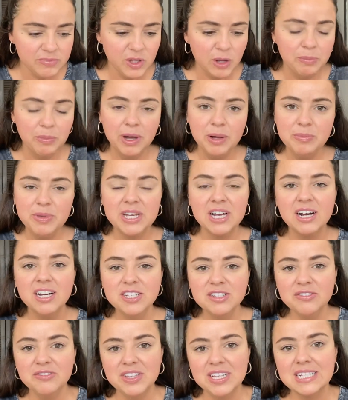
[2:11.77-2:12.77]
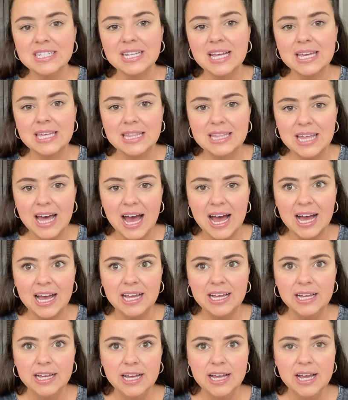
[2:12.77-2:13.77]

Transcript: but because of things like that,